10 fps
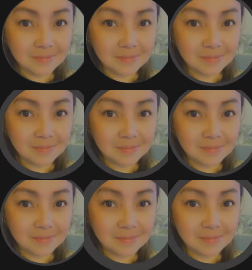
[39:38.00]
just
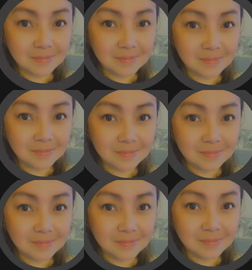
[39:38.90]
fall in
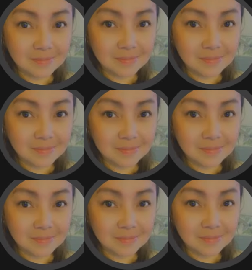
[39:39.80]
love
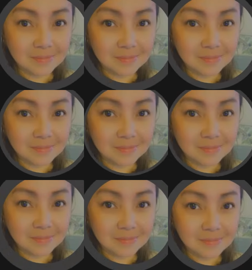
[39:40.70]
again.
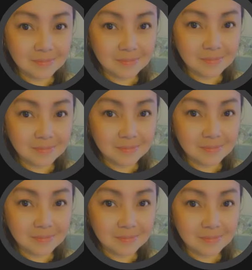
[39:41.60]
And when I
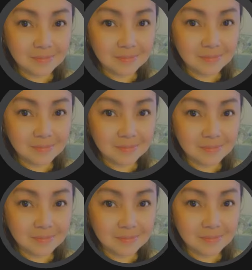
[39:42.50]

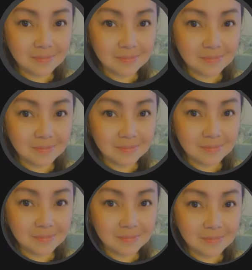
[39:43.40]

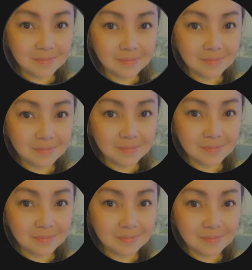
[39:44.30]
do,
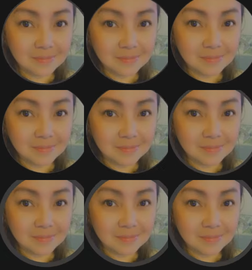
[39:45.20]
I
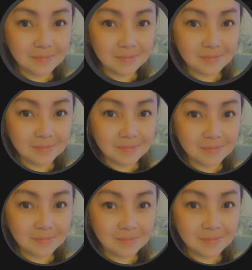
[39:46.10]
can't help
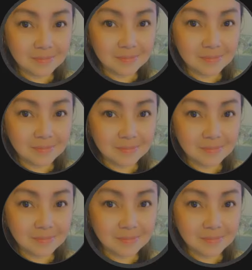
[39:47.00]
myself.
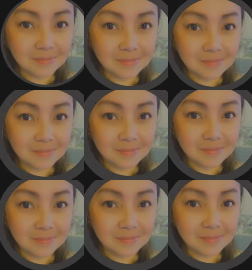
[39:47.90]
I fall
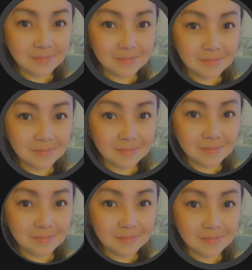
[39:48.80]
in love
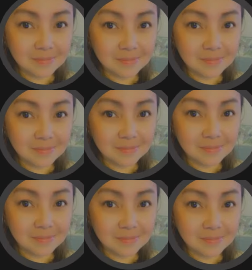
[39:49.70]
with you.